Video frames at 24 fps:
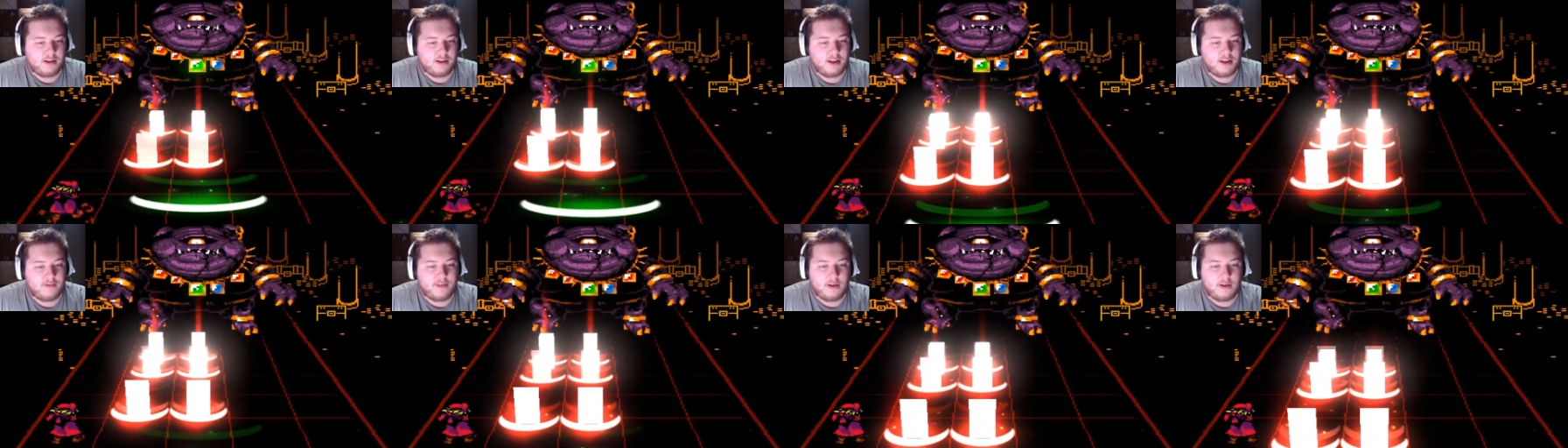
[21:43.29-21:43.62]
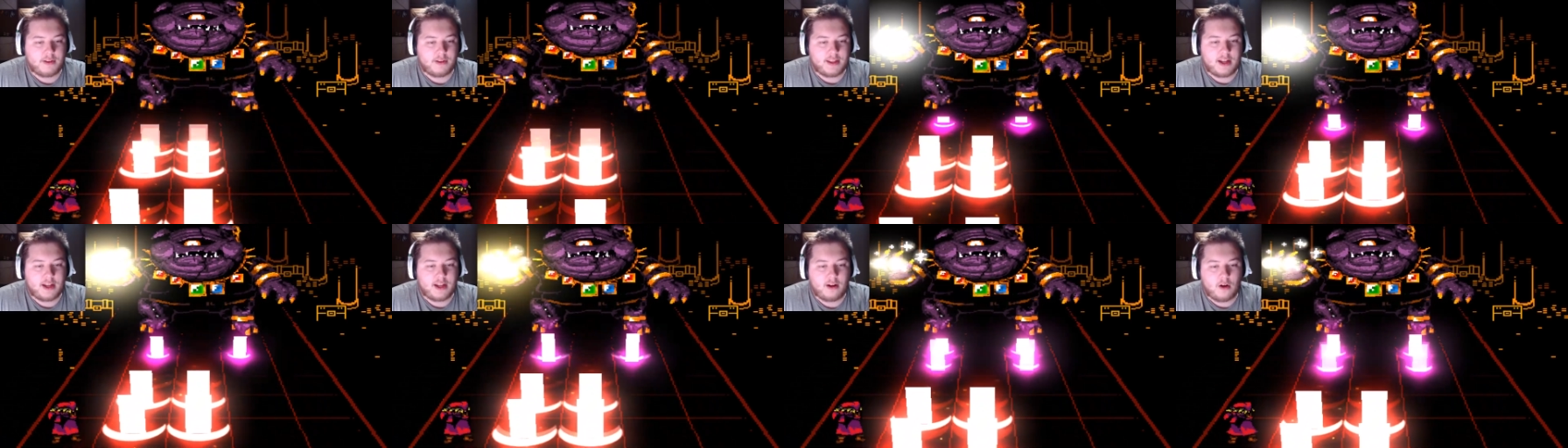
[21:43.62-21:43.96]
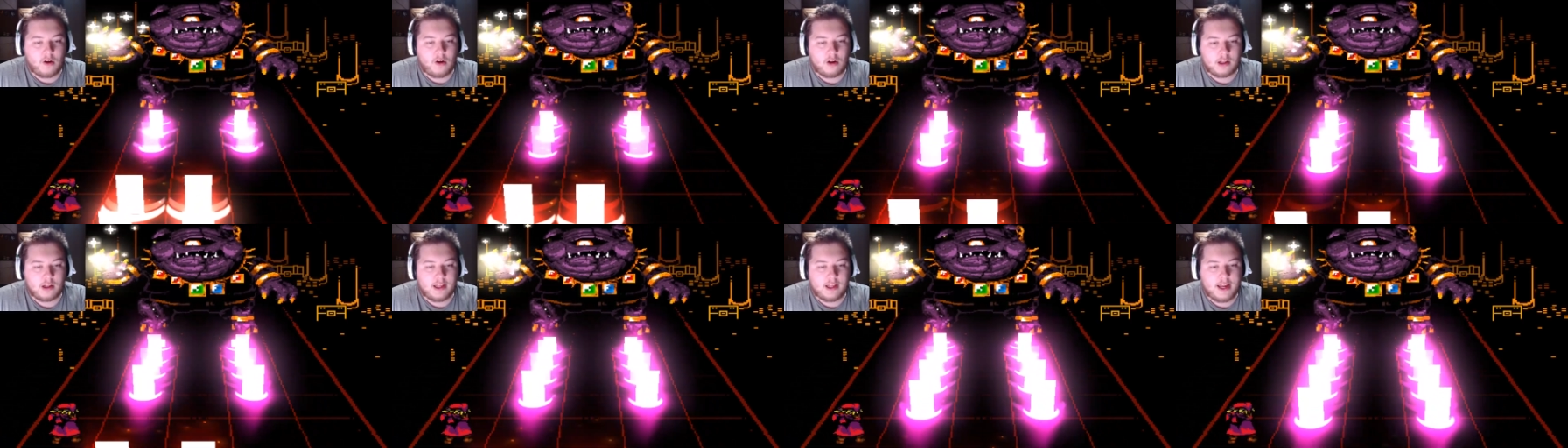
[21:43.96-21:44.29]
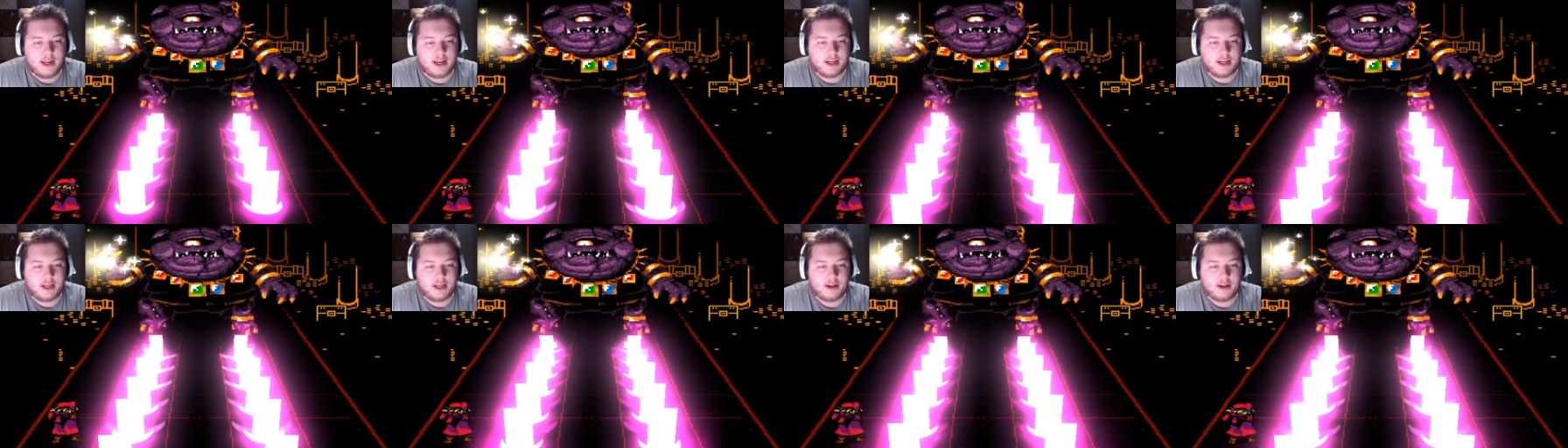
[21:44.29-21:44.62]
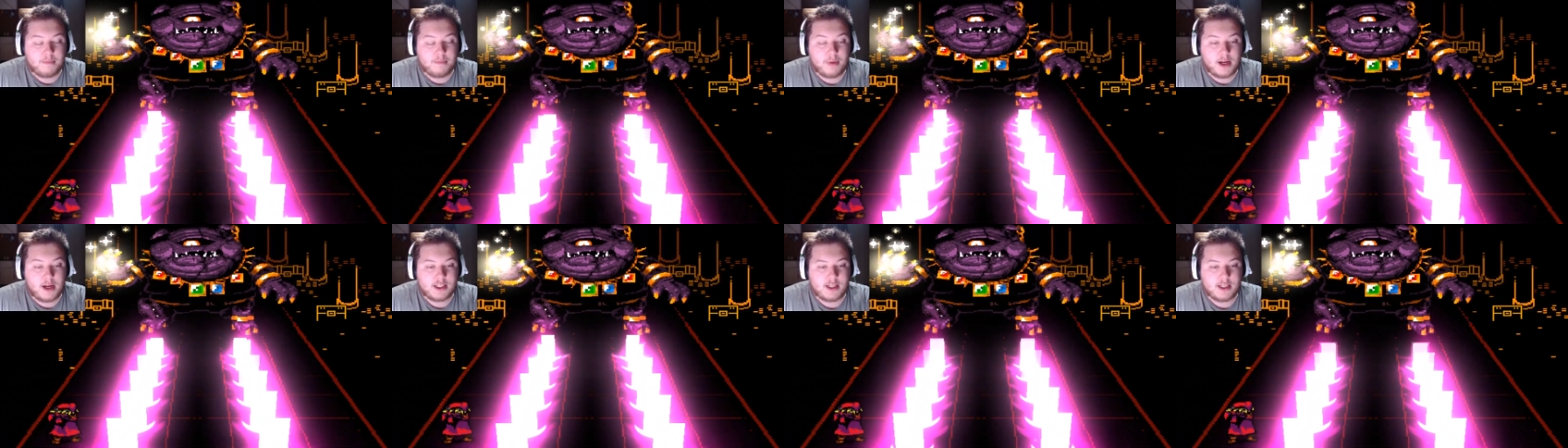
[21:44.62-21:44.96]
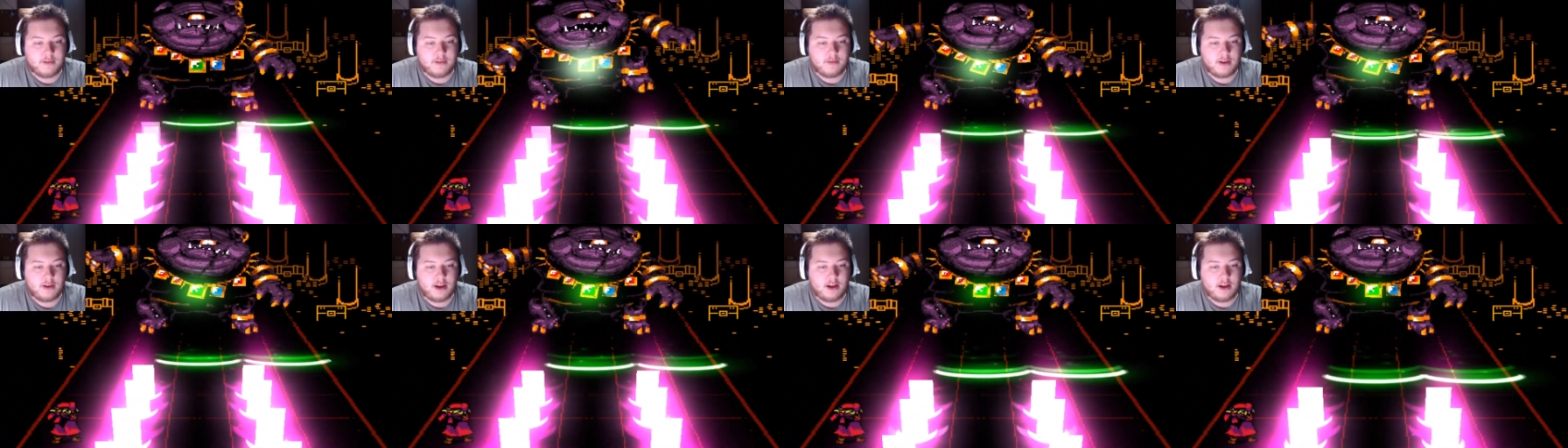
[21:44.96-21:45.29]
if you want that whole, like,
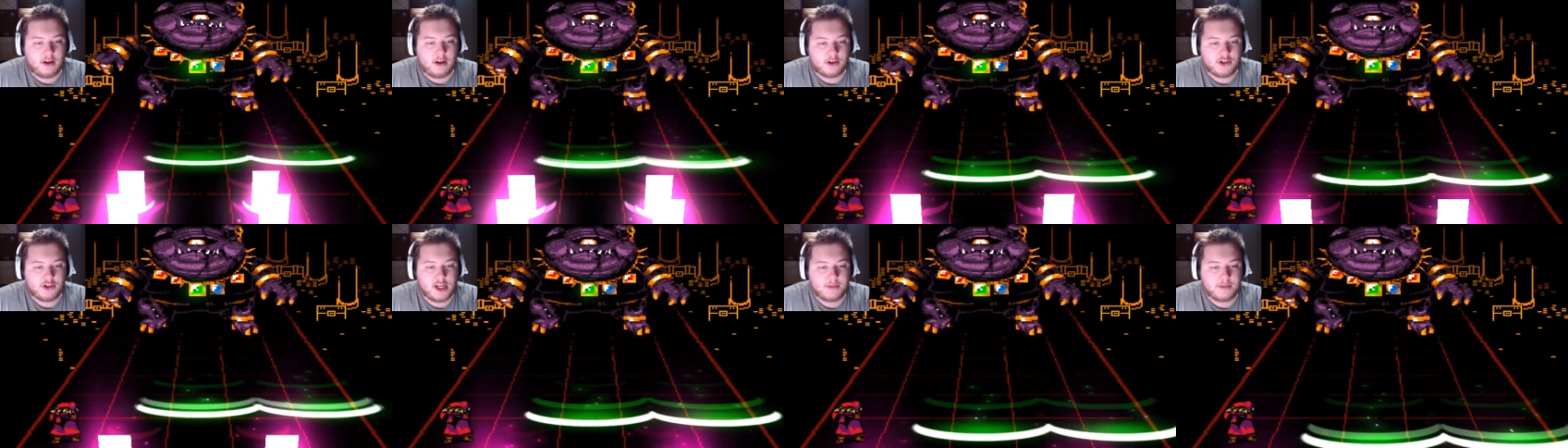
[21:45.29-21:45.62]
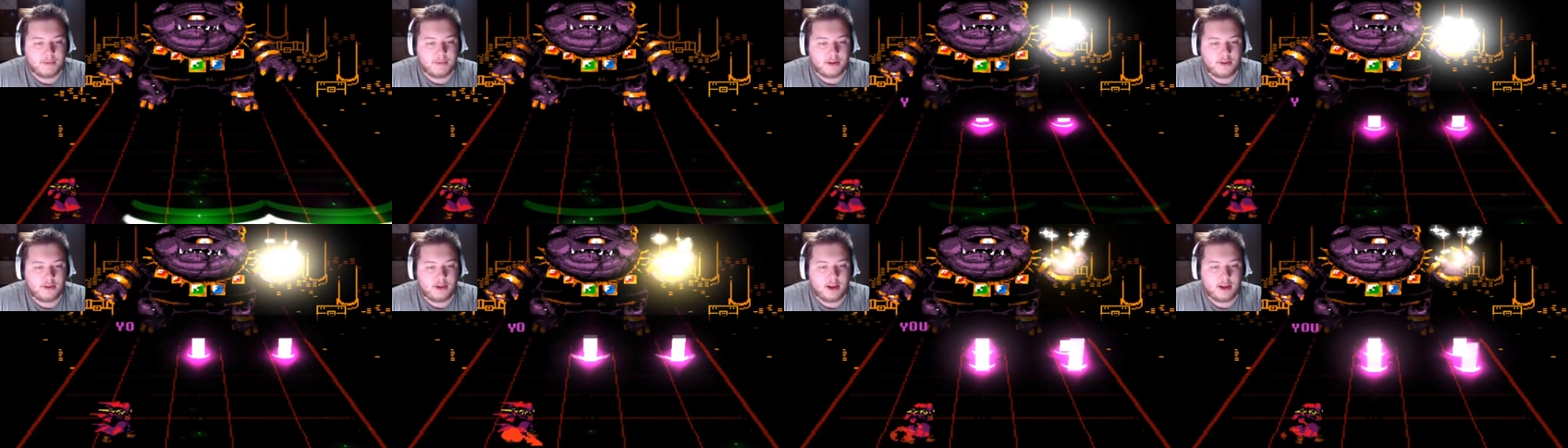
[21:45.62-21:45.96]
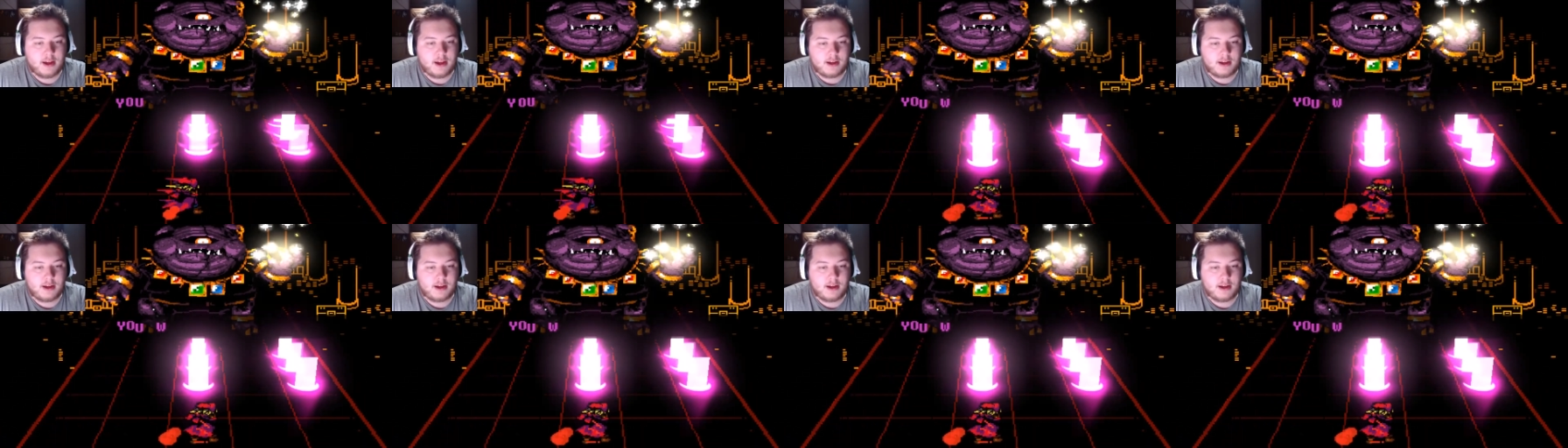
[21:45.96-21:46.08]
impressive achievement thing,